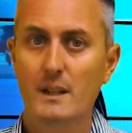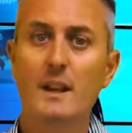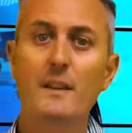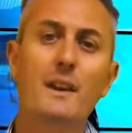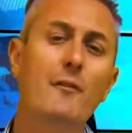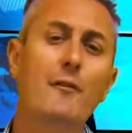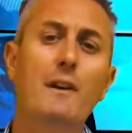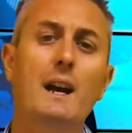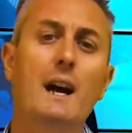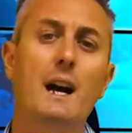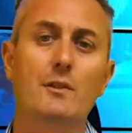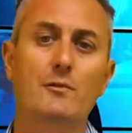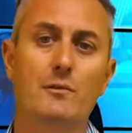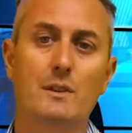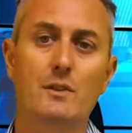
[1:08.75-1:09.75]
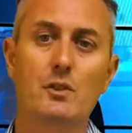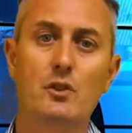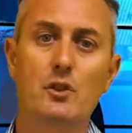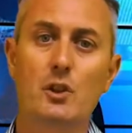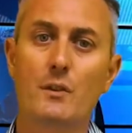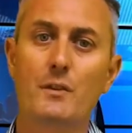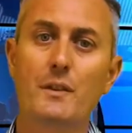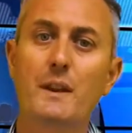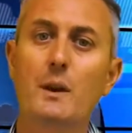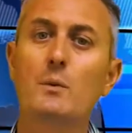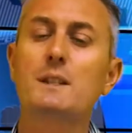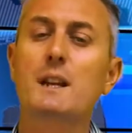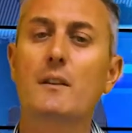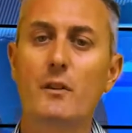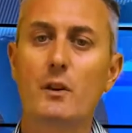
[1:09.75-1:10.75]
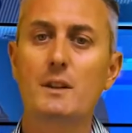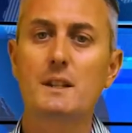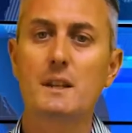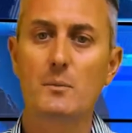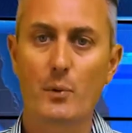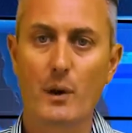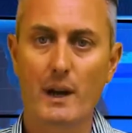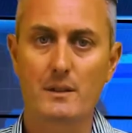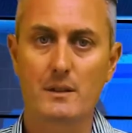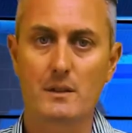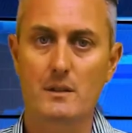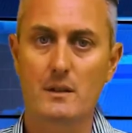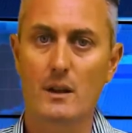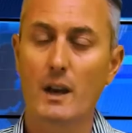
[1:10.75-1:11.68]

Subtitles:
Now, the IFRIC outreach showed that there was diversity in practice